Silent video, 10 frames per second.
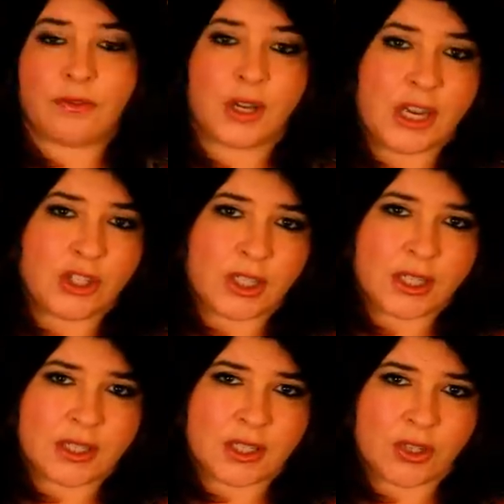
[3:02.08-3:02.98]

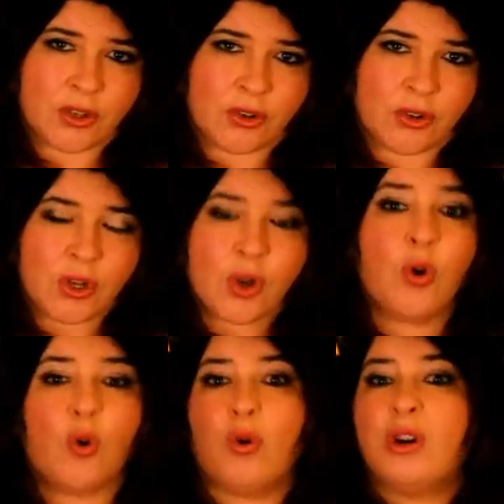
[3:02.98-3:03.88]
financially secure,
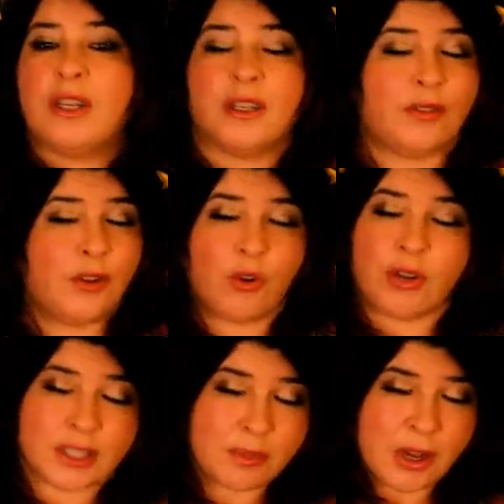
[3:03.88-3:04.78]
or if you're
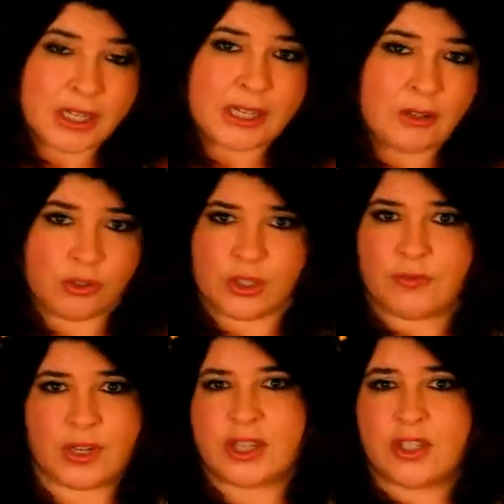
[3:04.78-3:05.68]
not into money, not
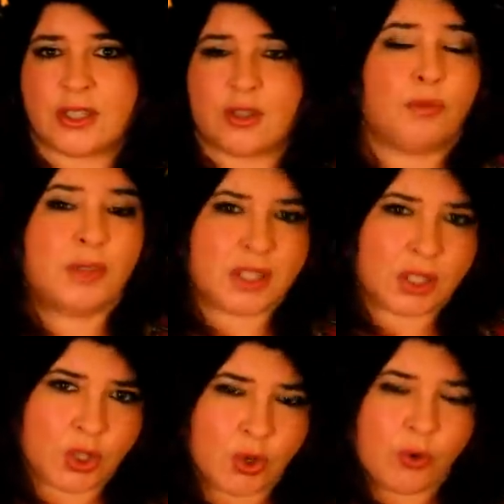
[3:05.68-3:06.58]
just financially secure, but
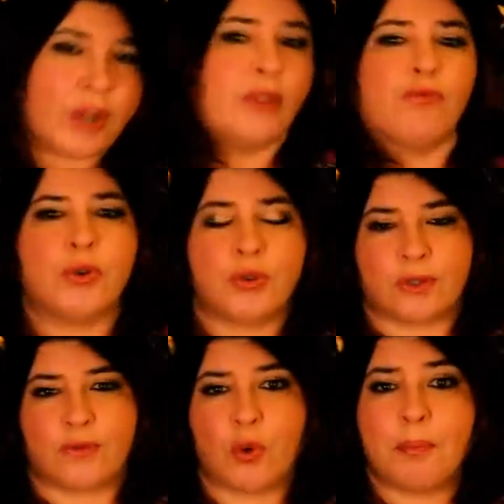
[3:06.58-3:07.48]
secure in the
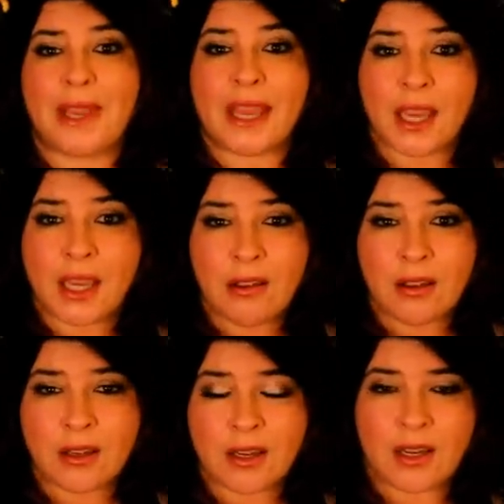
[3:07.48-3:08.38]
roots of your being
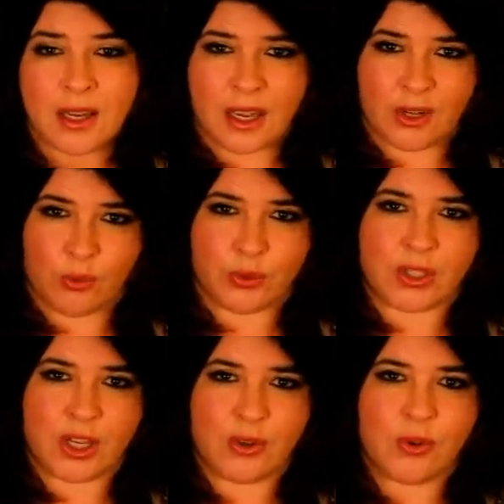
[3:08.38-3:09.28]
and
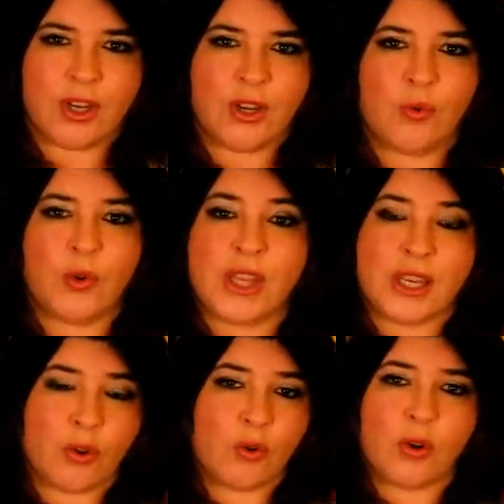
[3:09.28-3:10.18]
also
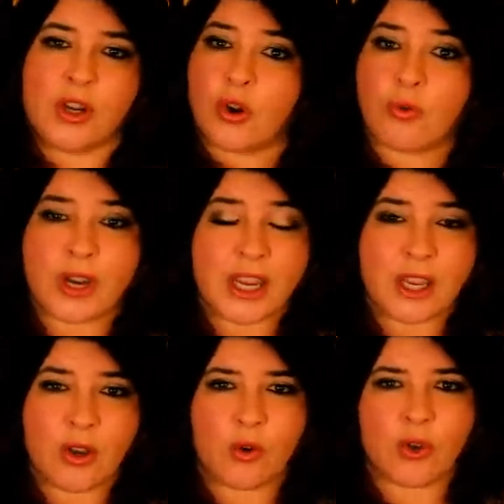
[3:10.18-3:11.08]
within your
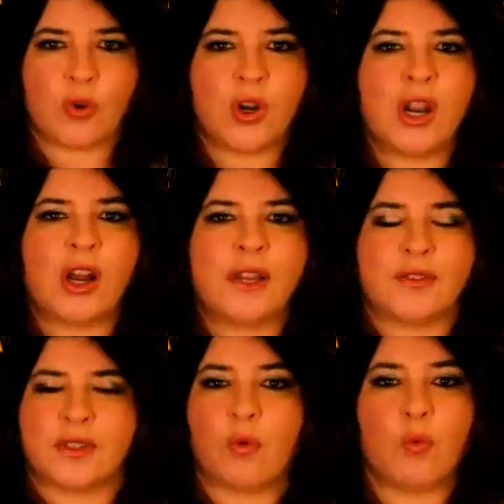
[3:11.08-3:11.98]
career or your
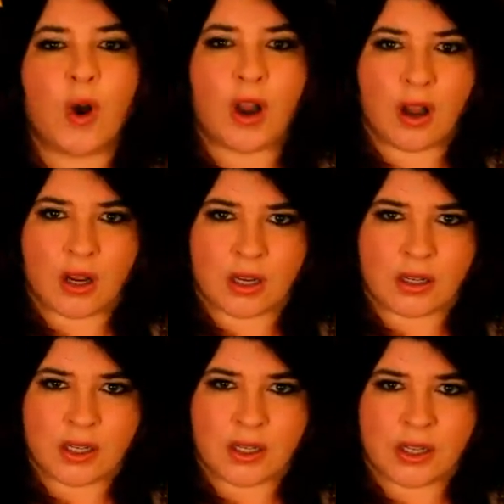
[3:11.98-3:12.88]
life's work.
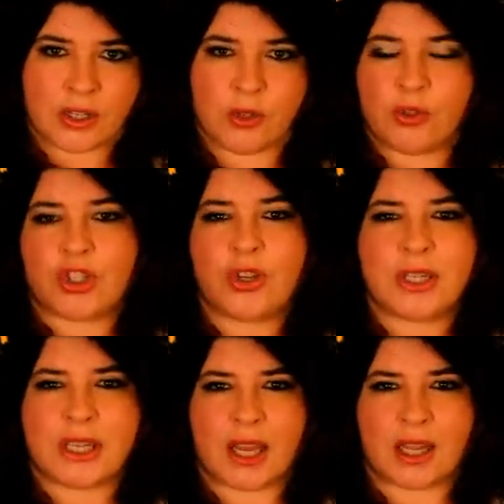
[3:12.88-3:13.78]
You
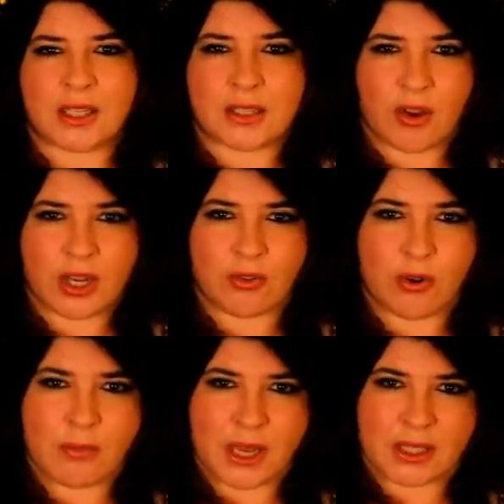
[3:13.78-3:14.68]
should get a sign
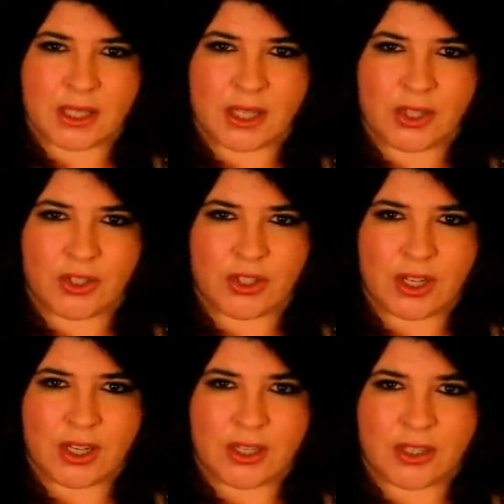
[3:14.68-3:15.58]
or a message
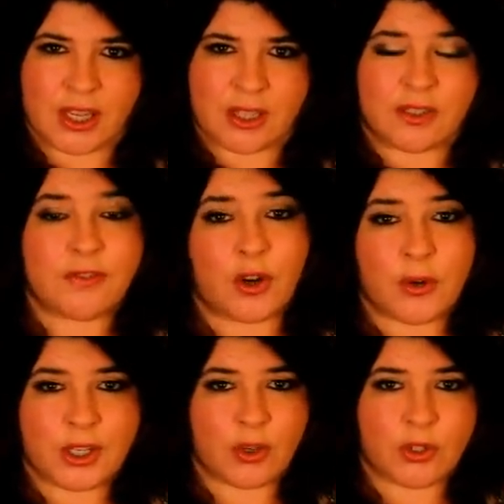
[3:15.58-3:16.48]
that
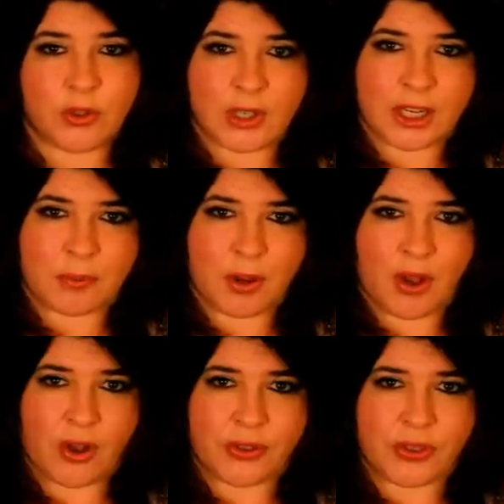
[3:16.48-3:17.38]
following your unique
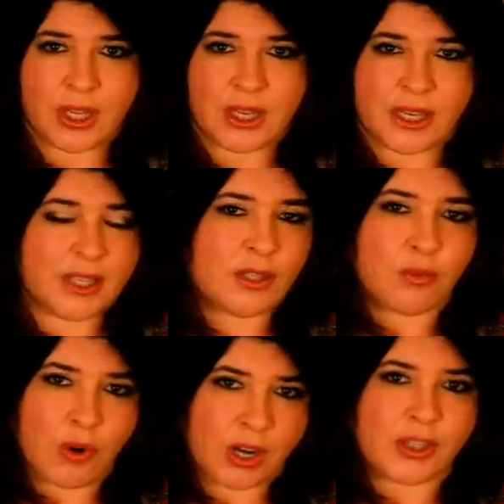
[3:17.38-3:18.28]
path is
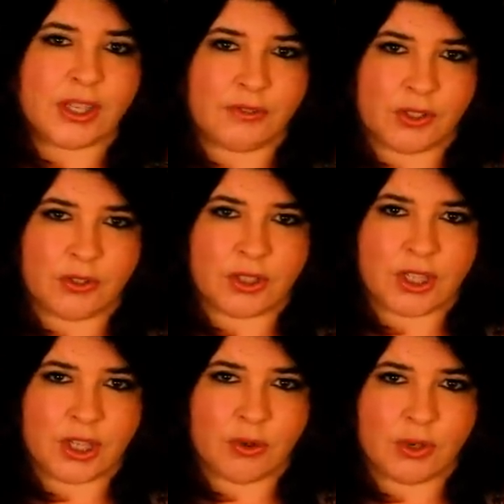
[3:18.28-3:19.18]
the right thing for you to
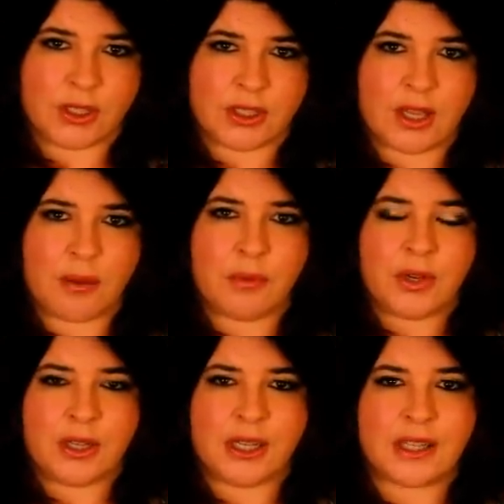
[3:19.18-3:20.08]
do. And
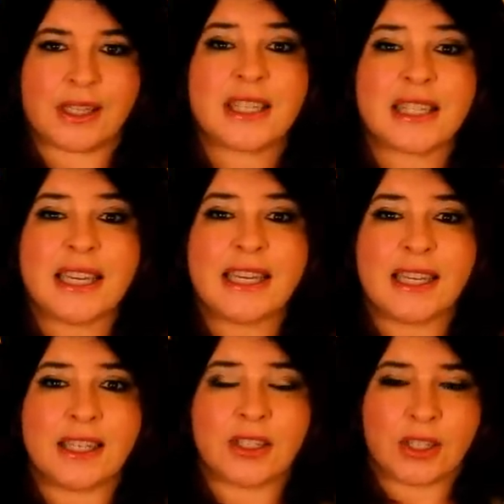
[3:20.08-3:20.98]
some little
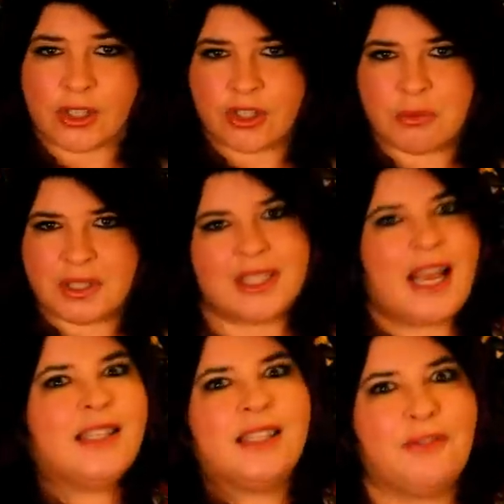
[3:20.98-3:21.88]
seed shall be
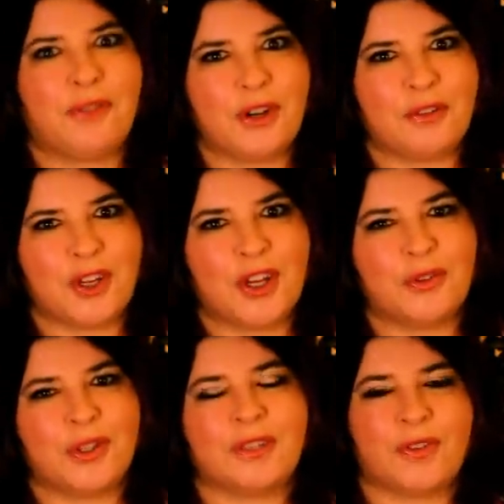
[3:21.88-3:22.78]
scattered in front of
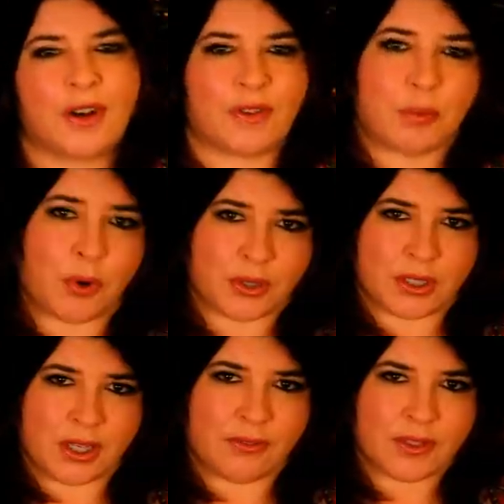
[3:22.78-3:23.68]
you that's very, very
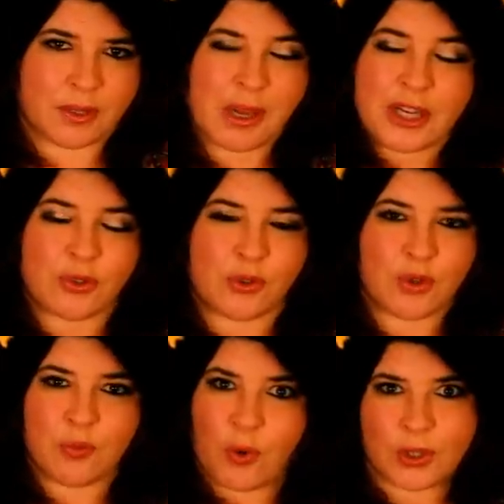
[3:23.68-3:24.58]
positive. So make sure
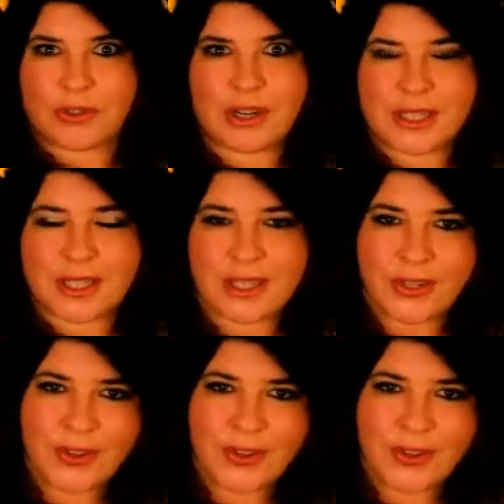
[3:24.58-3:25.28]
you water it.